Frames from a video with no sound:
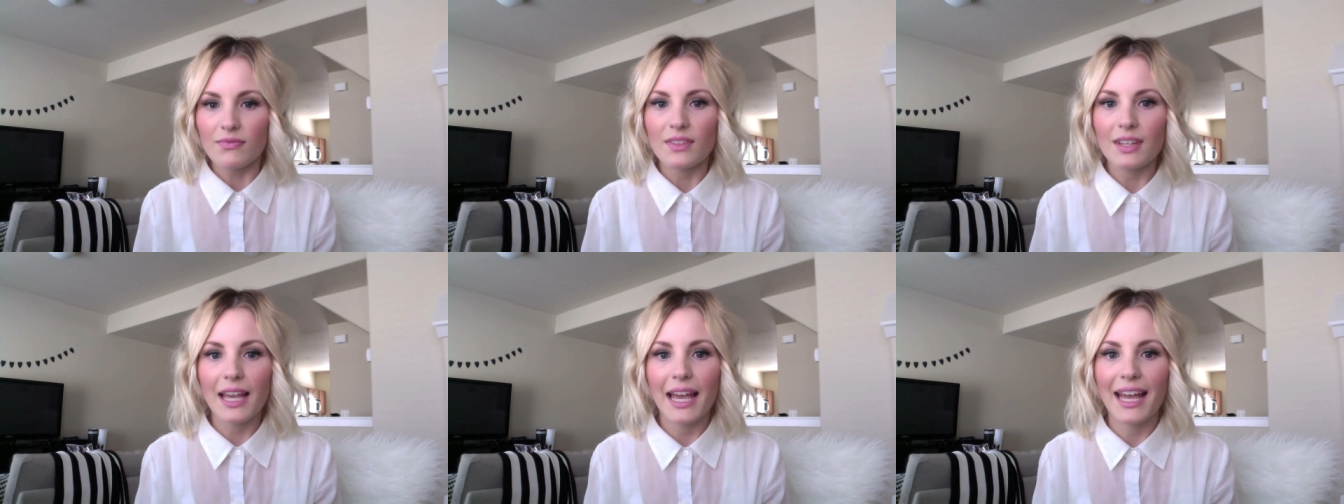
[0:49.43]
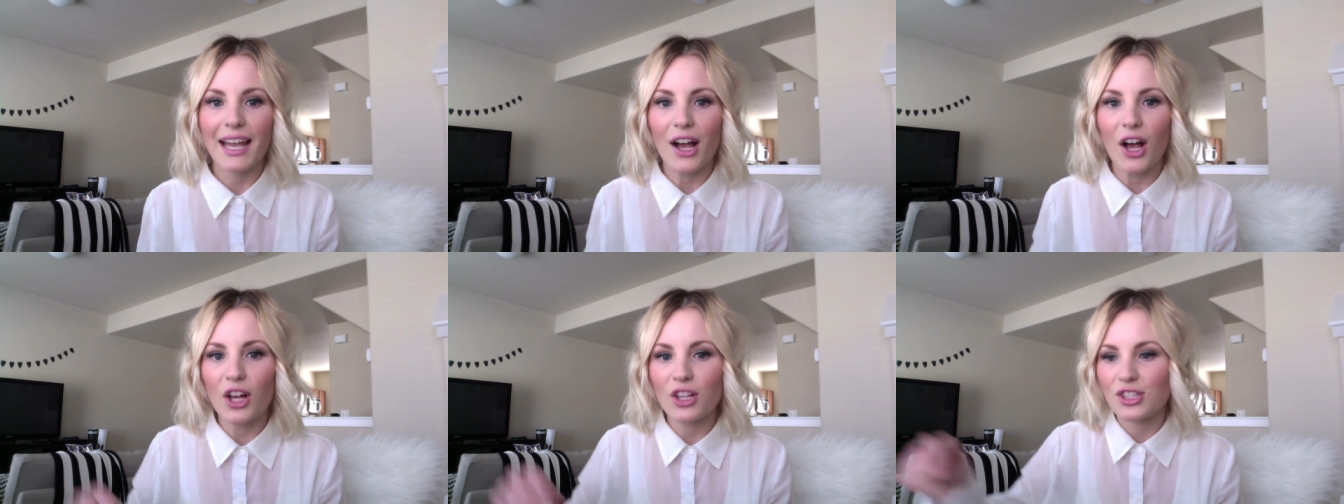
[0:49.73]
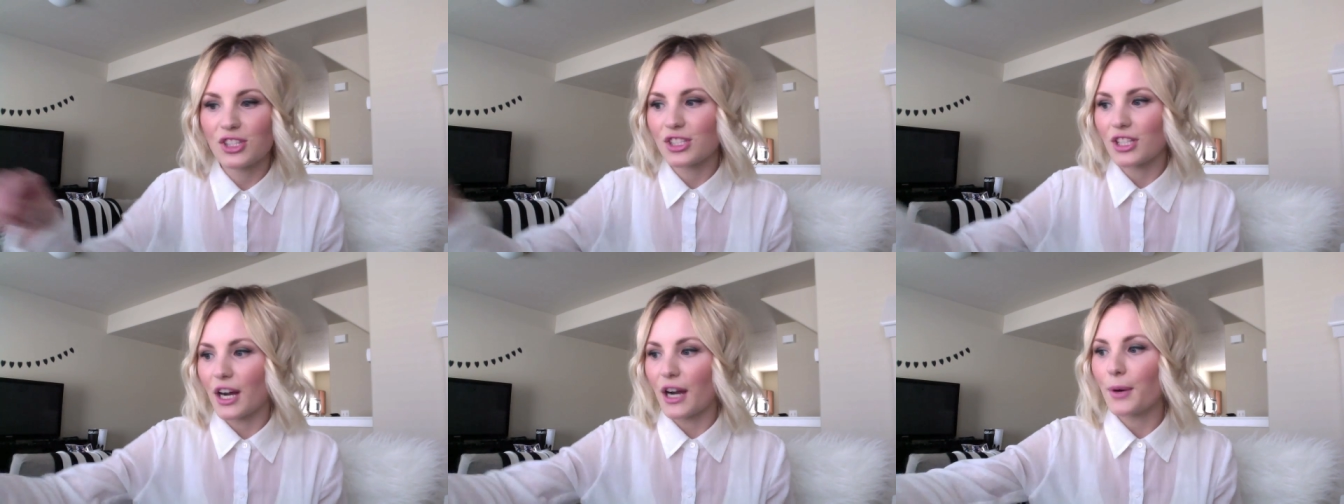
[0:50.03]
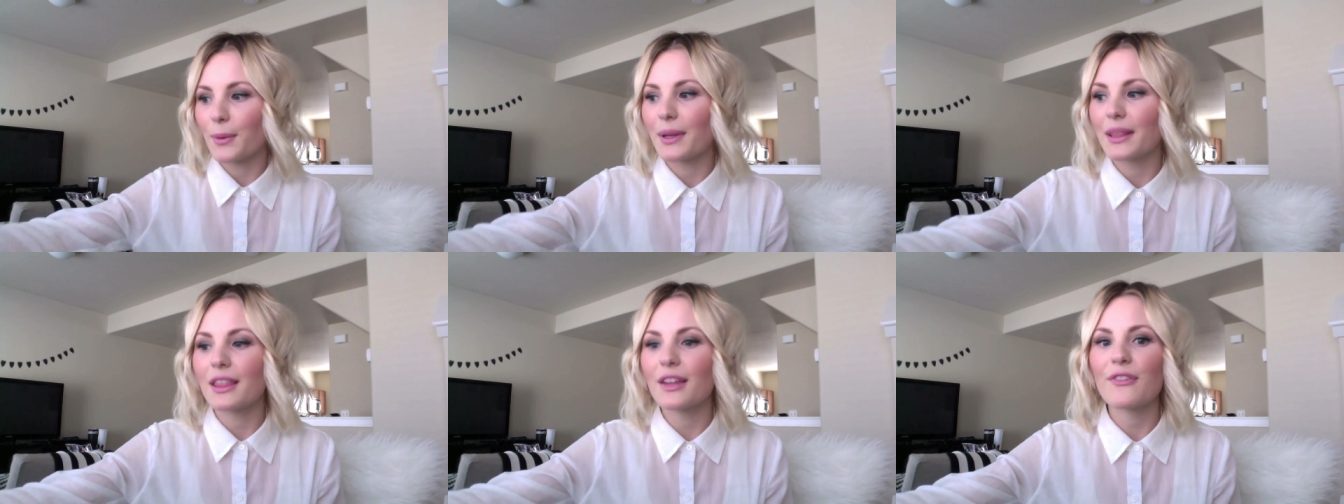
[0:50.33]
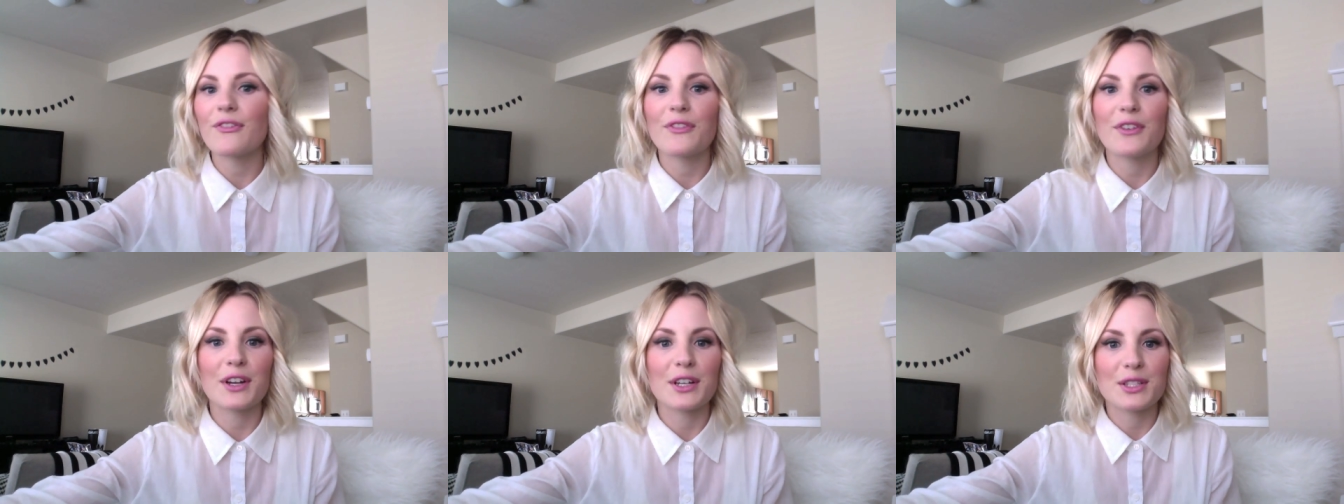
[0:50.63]
Okay, I'll start with the
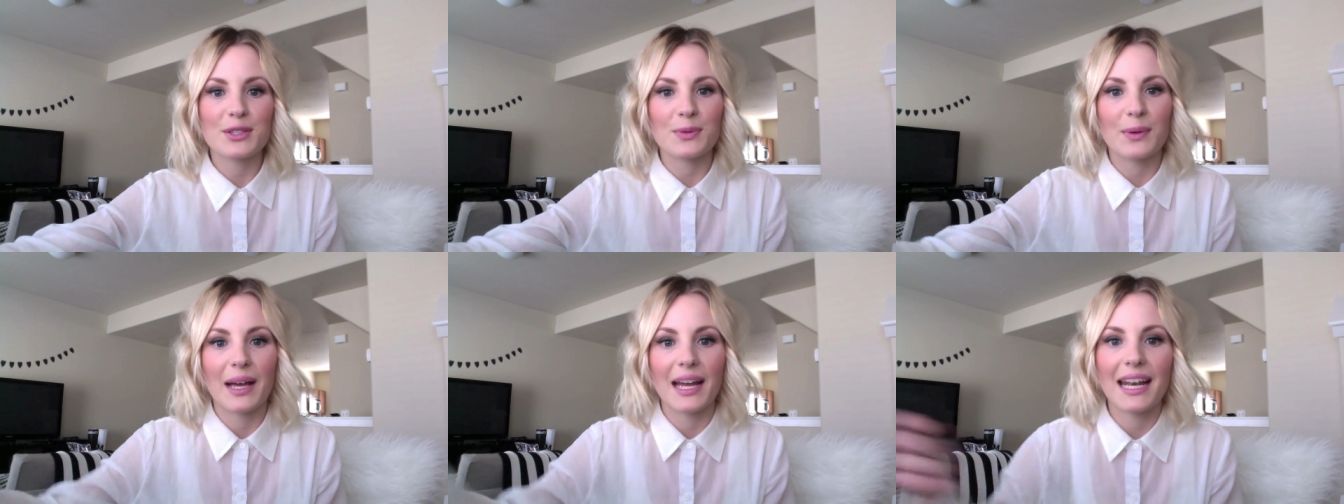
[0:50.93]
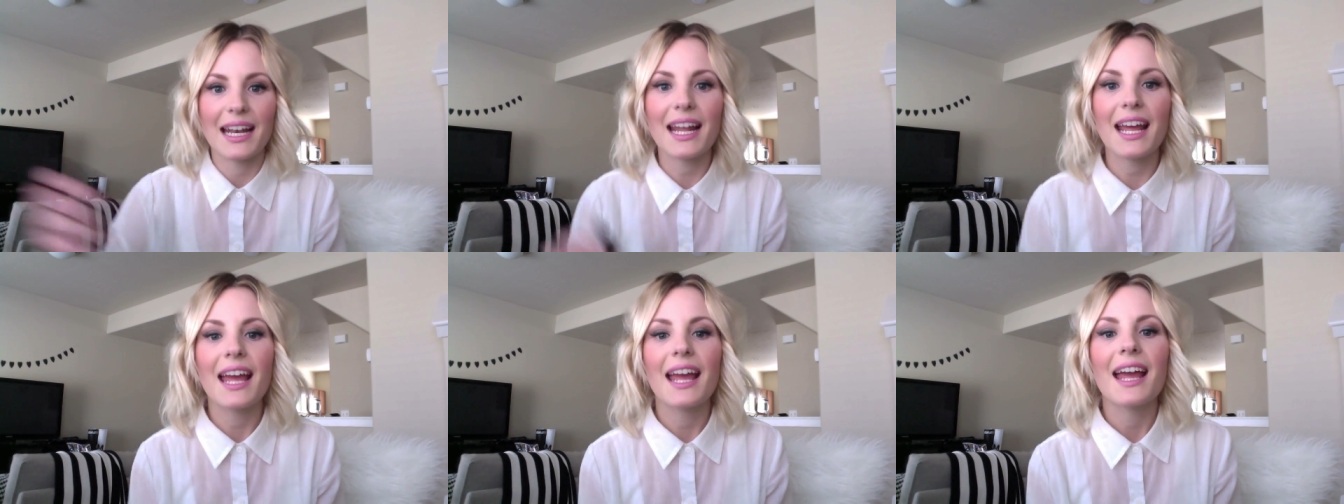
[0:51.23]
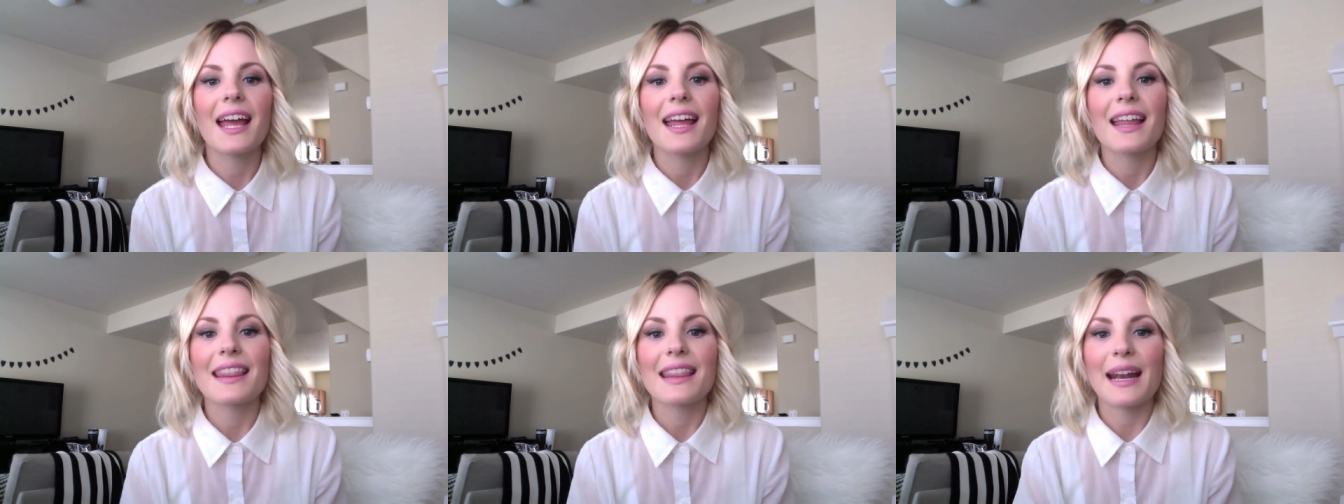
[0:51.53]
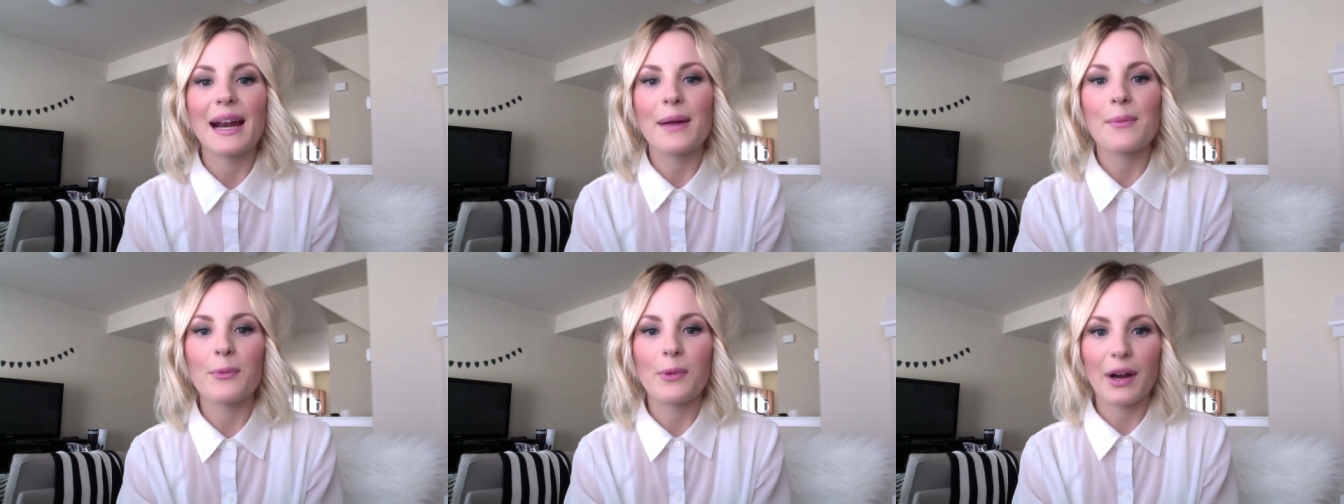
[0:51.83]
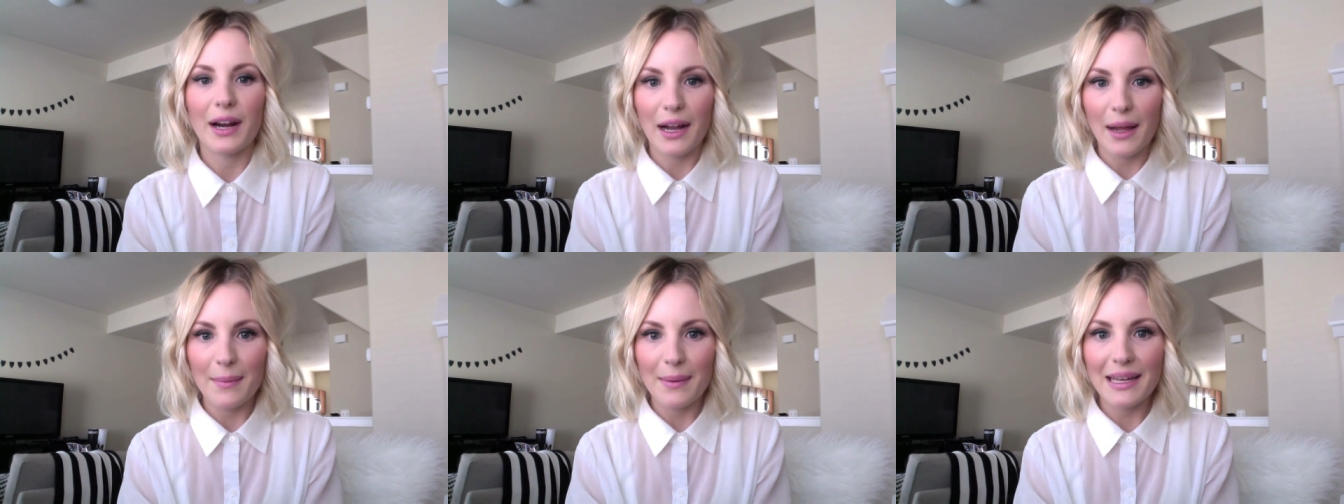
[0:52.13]
first one that I'm
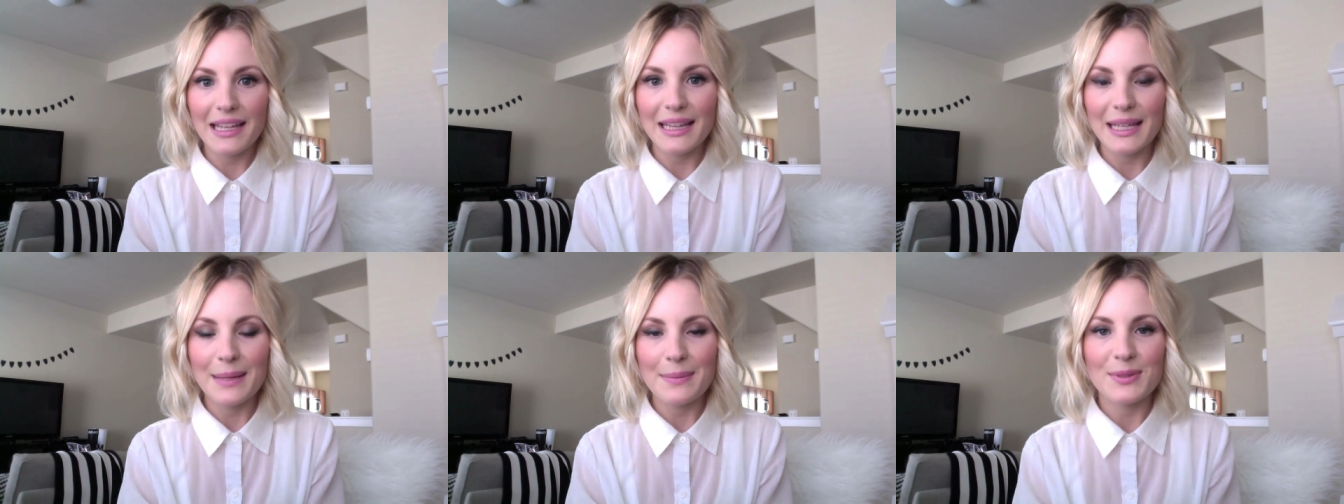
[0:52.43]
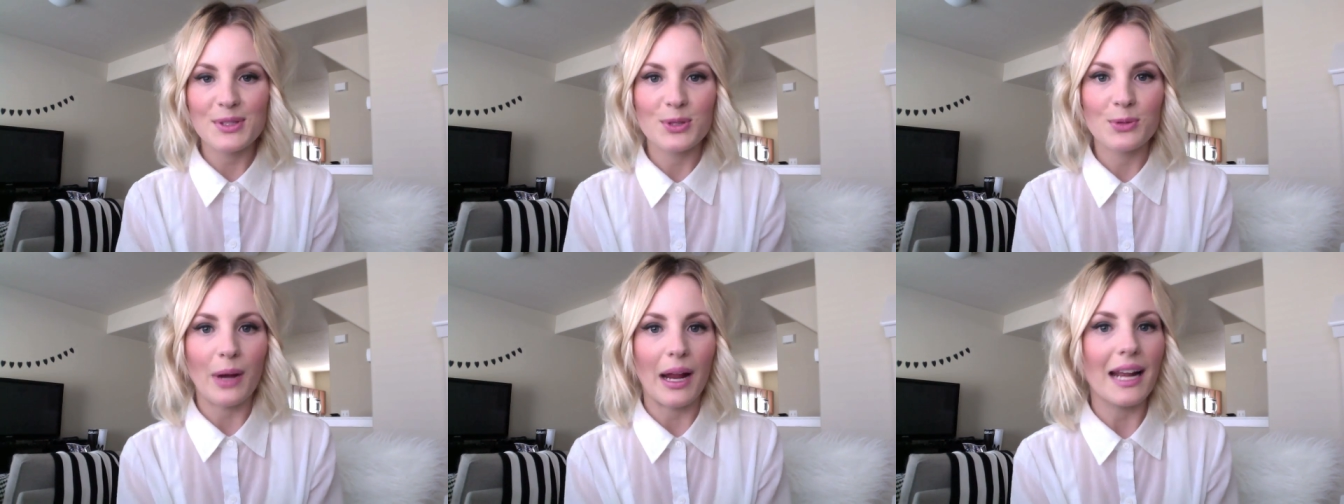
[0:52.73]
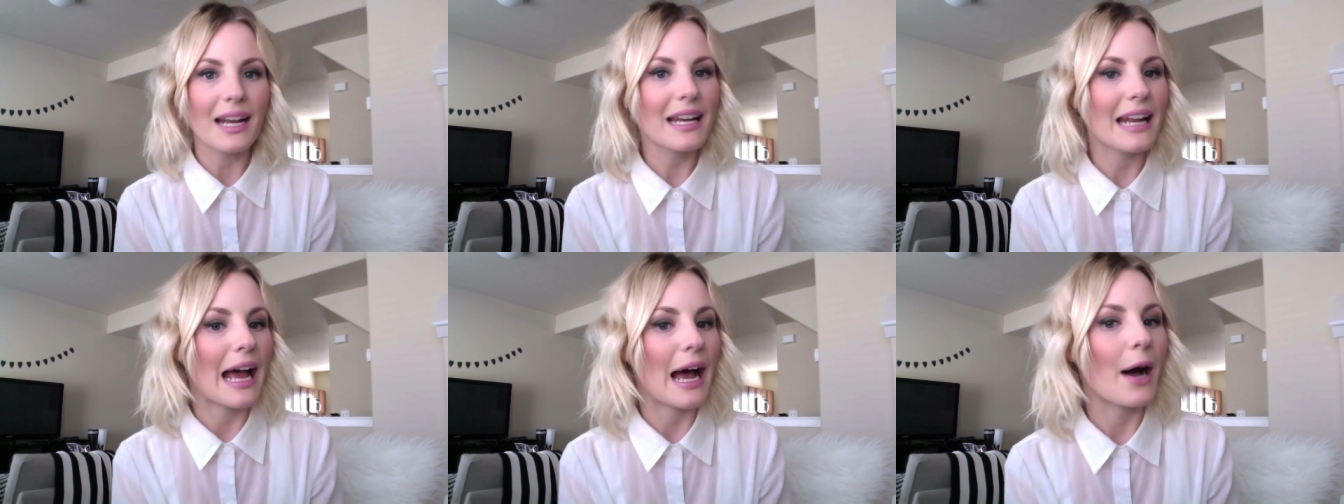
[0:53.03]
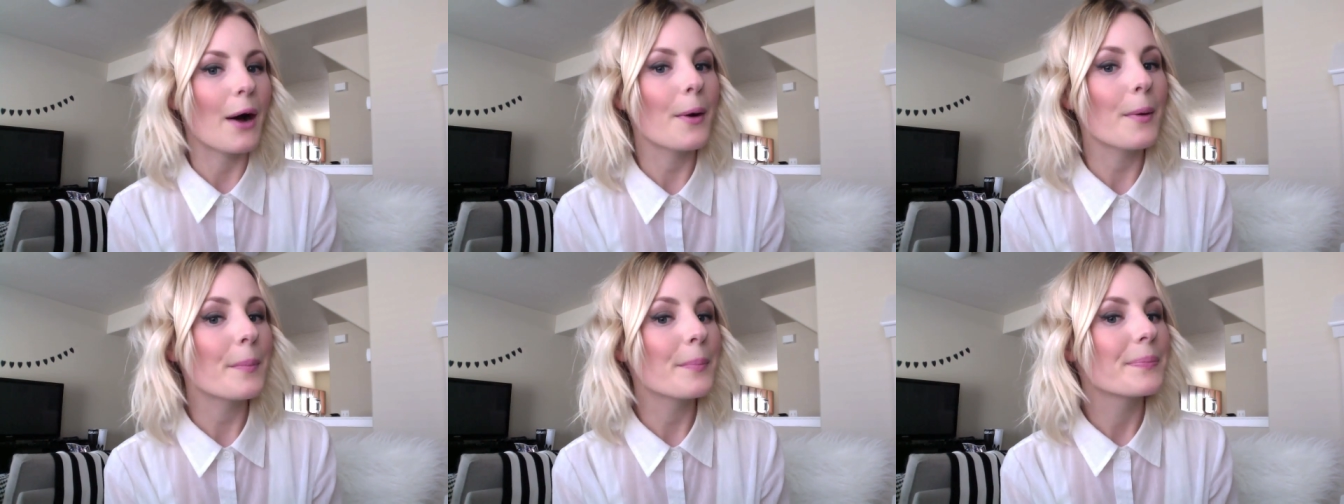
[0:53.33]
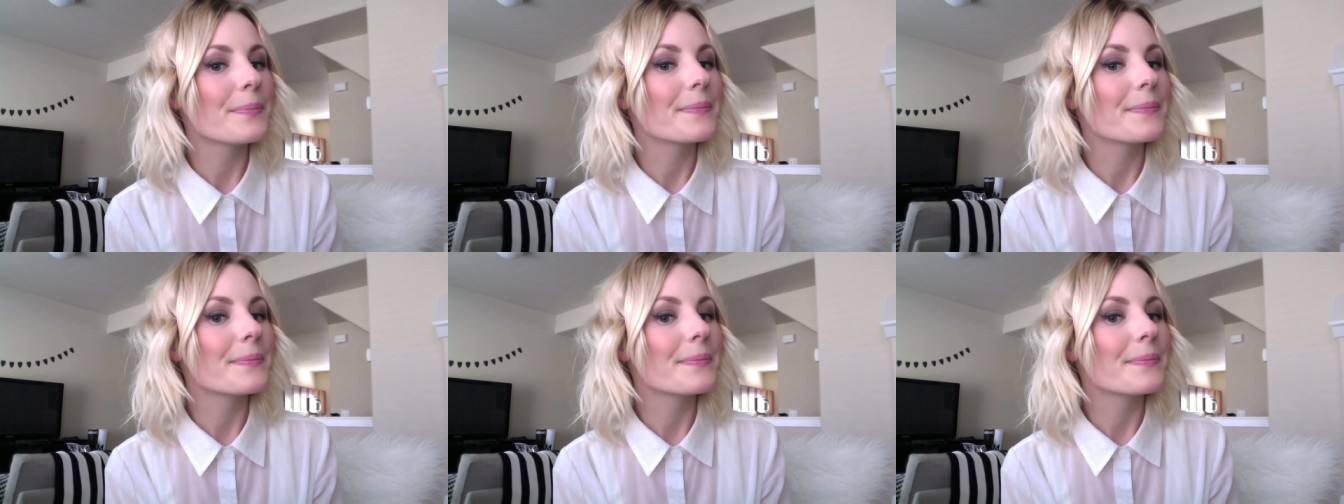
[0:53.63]
wearing on my lips right now.